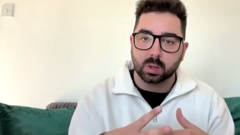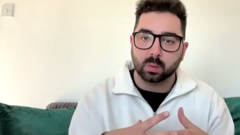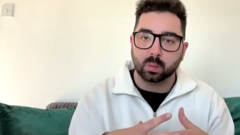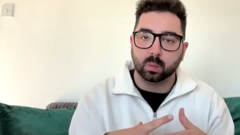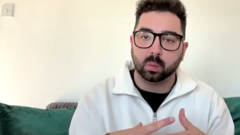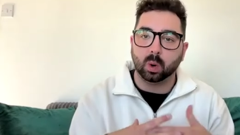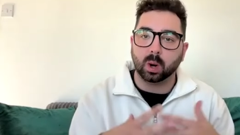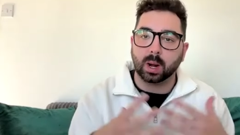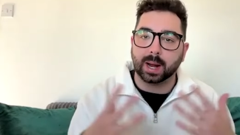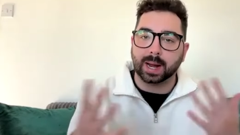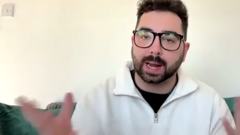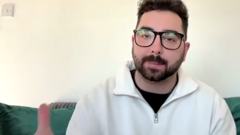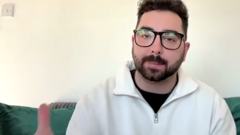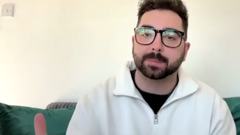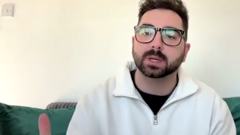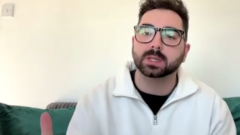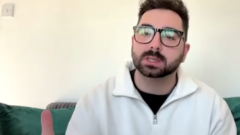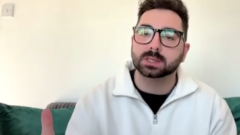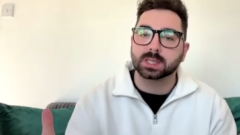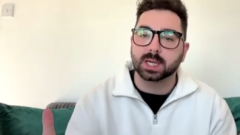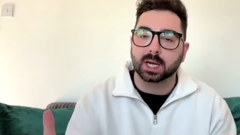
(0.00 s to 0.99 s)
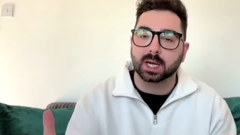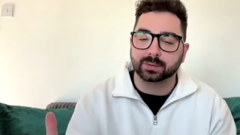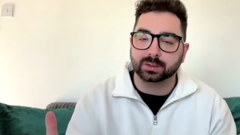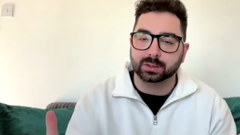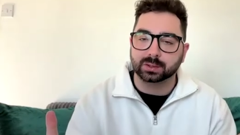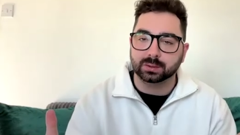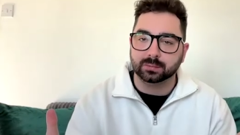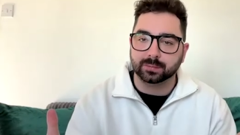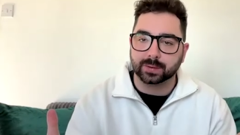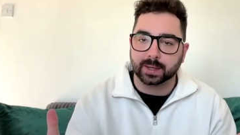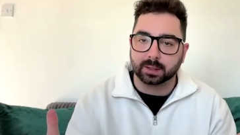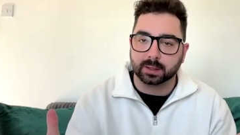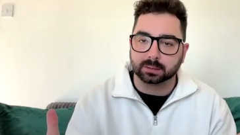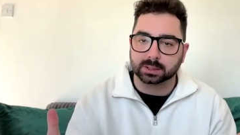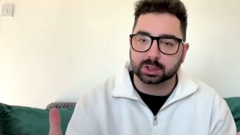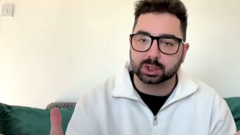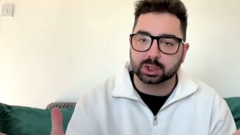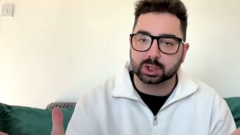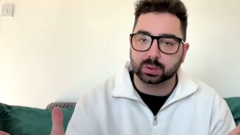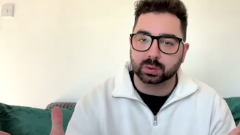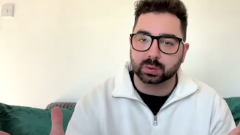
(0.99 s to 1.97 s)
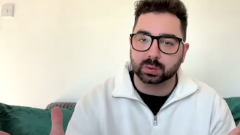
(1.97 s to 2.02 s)
What happened after you fell?
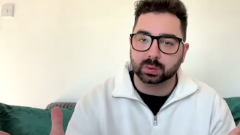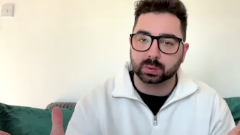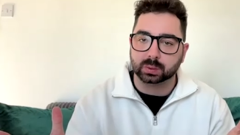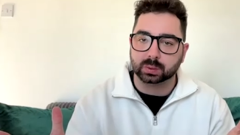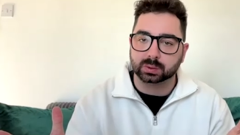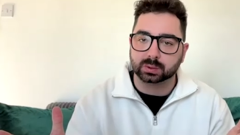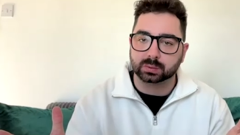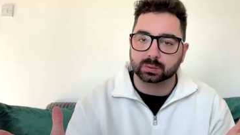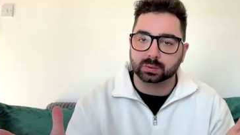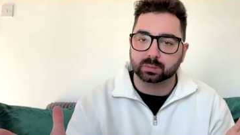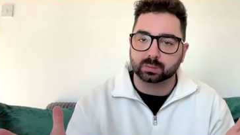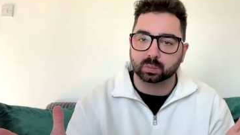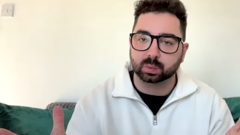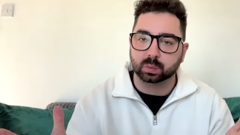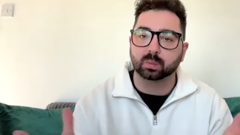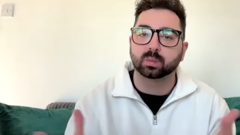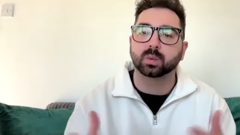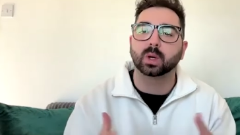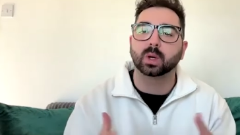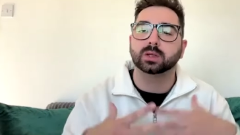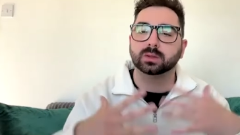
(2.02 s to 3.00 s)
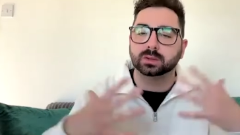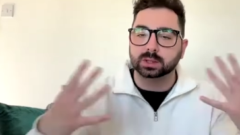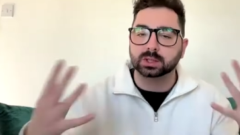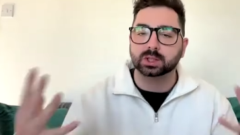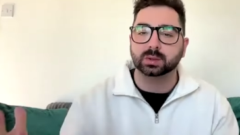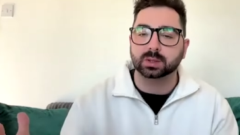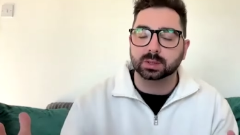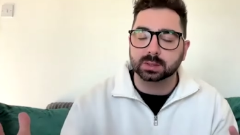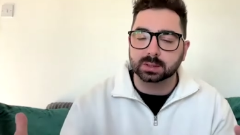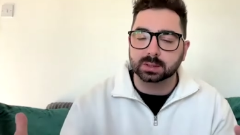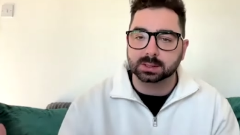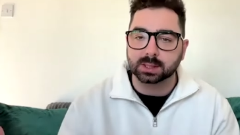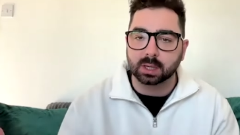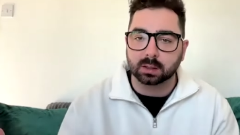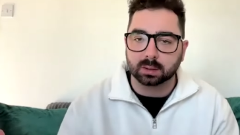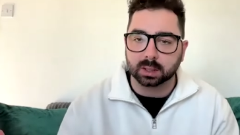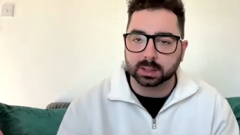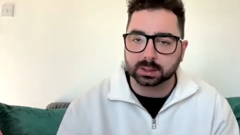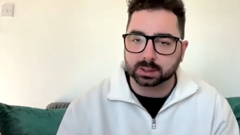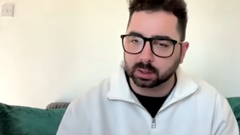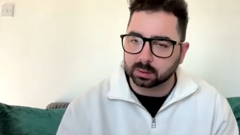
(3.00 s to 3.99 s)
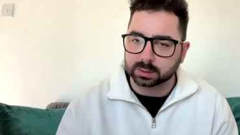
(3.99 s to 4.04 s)
Did you
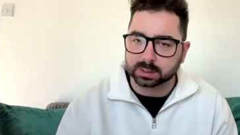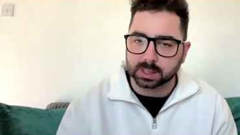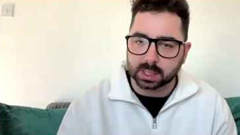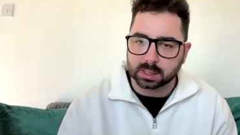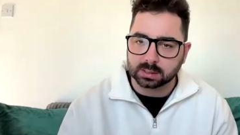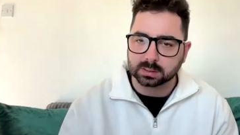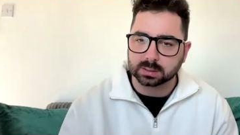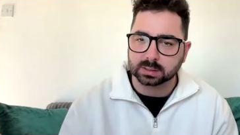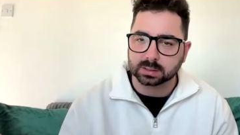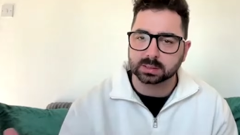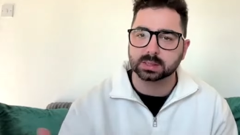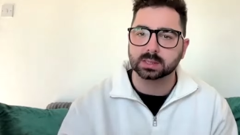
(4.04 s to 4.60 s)
consult a doctor?